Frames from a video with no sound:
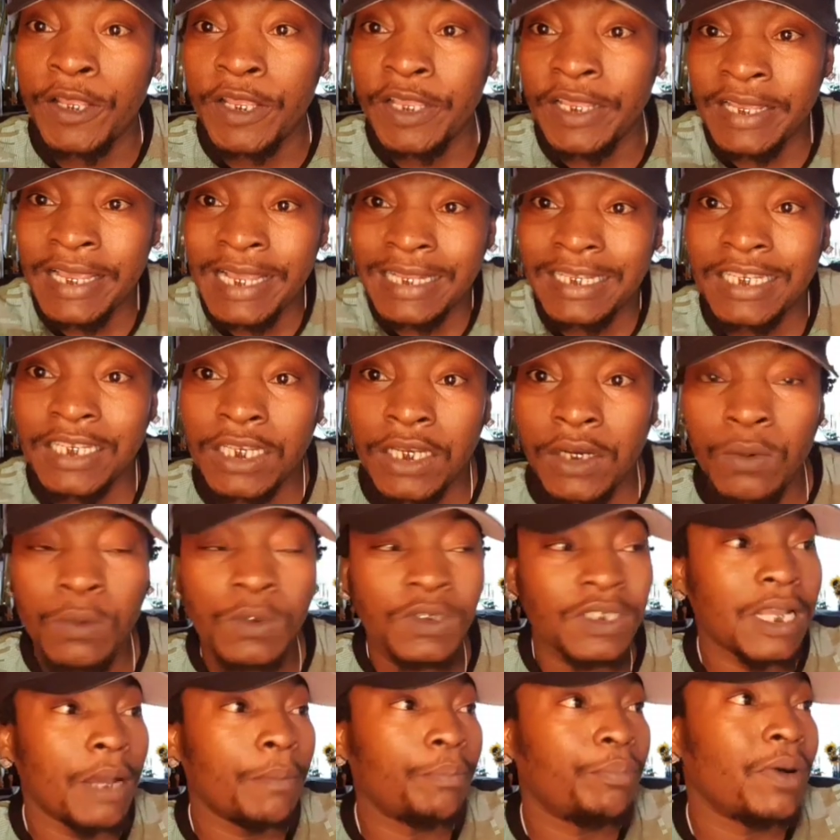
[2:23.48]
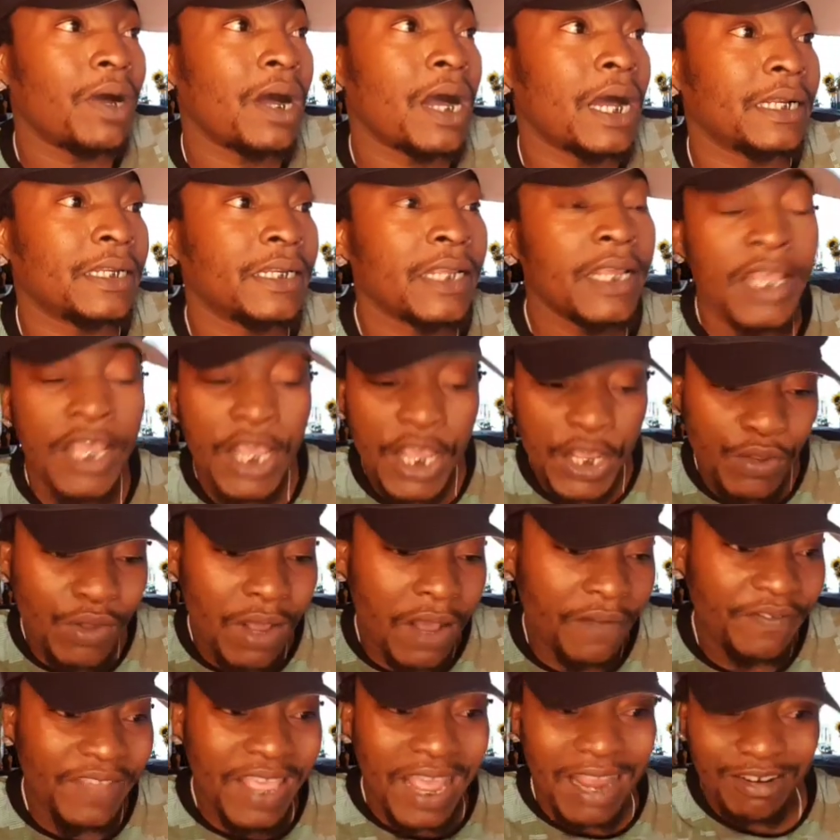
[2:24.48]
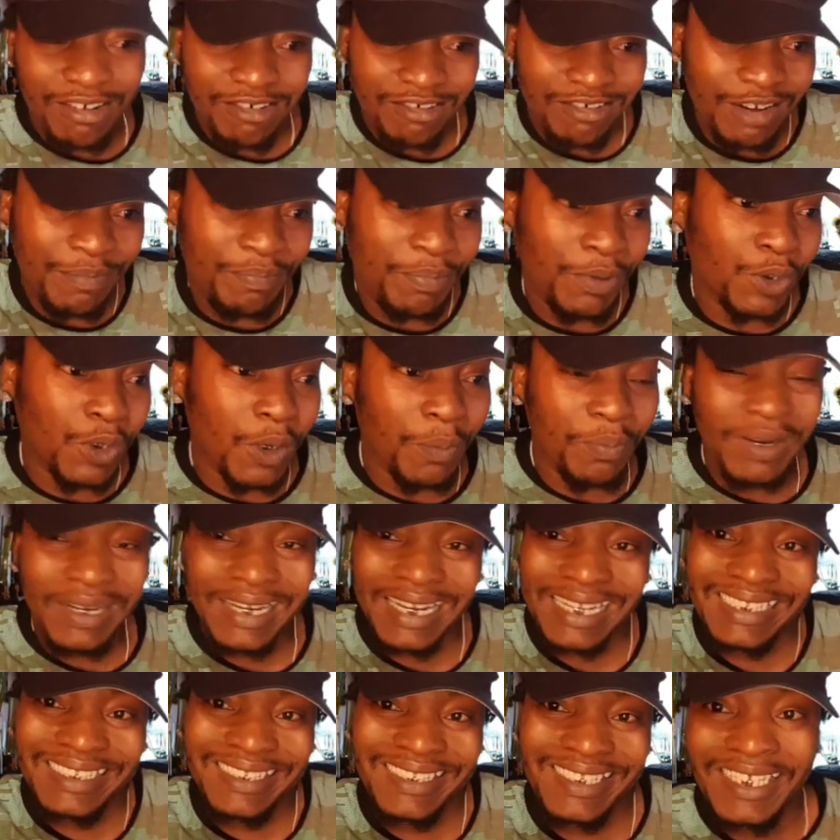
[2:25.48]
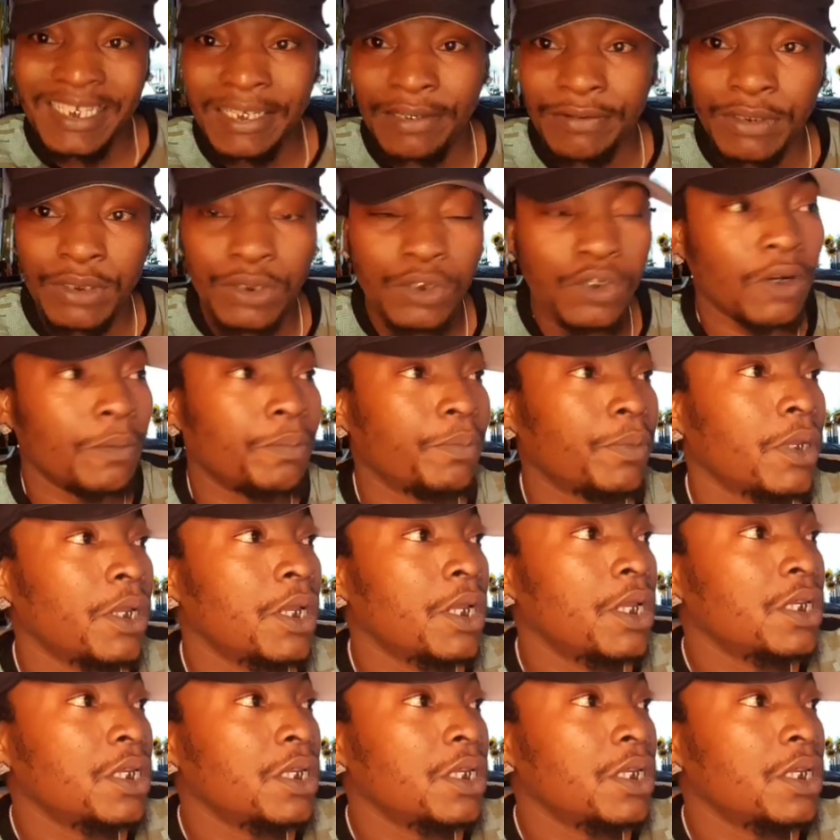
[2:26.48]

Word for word: Get it loose apart. You have to rip it up and tear it up.